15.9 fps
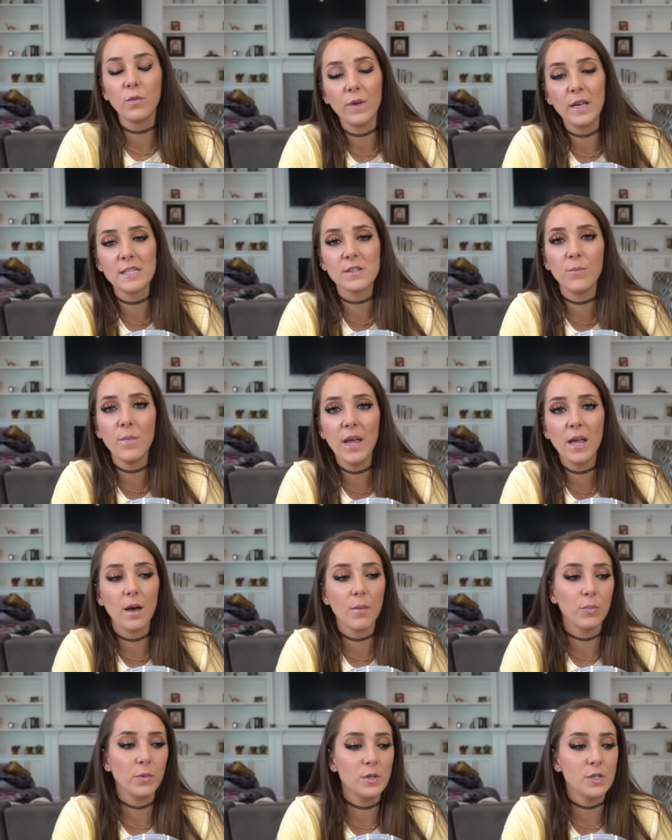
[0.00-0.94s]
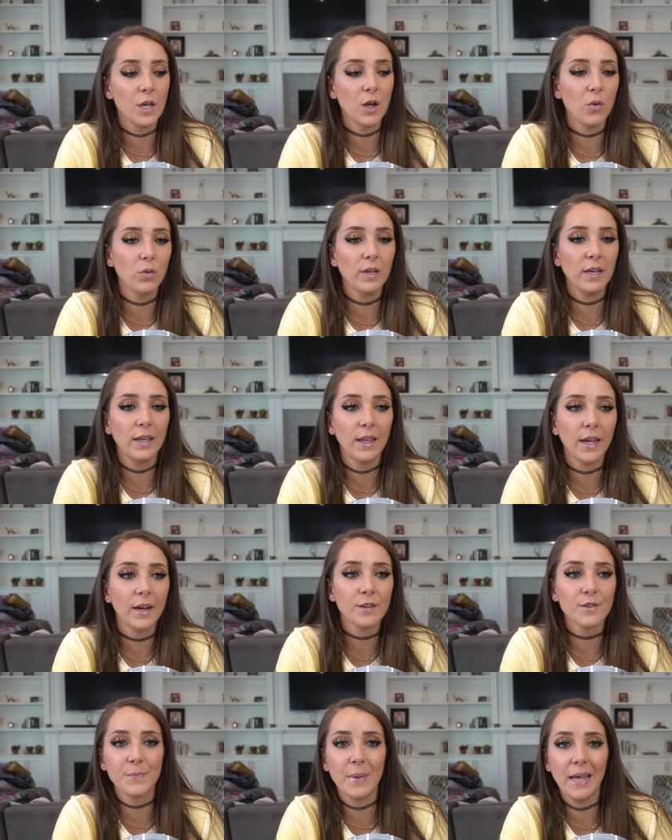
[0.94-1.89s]
face of makeup using only
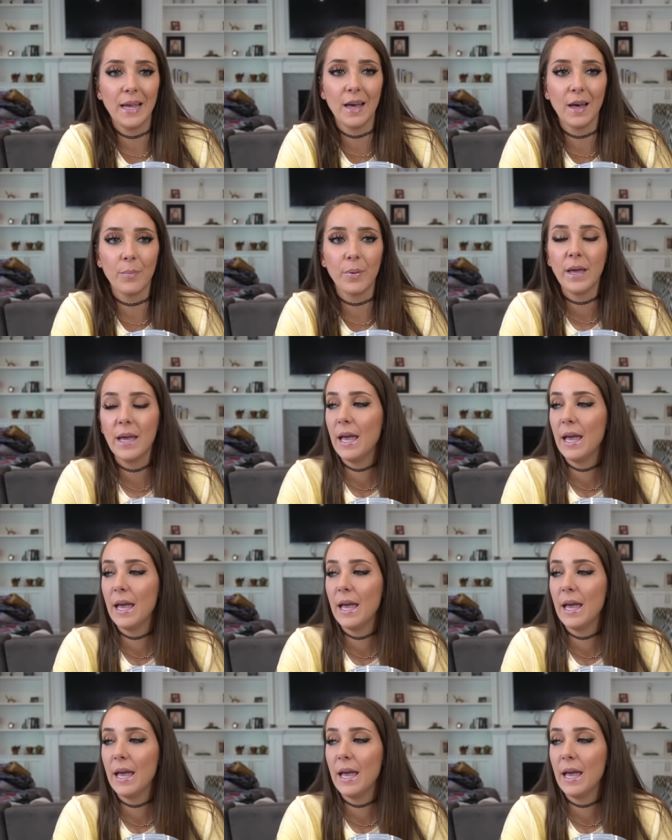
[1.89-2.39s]
Claire's makeup.